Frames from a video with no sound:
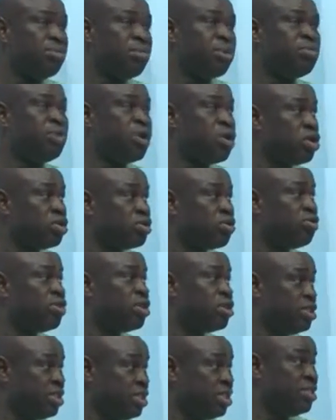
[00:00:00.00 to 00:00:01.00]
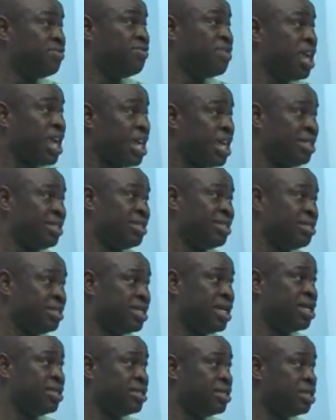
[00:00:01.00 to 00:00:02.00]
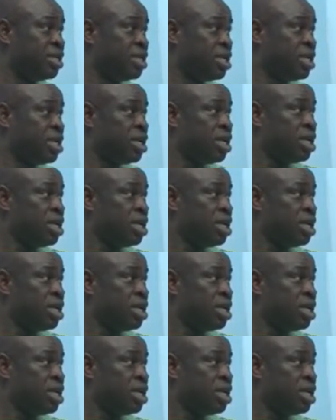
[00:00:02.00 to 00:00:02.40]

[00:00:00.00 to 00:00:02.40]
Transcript: but because of this fire resistance.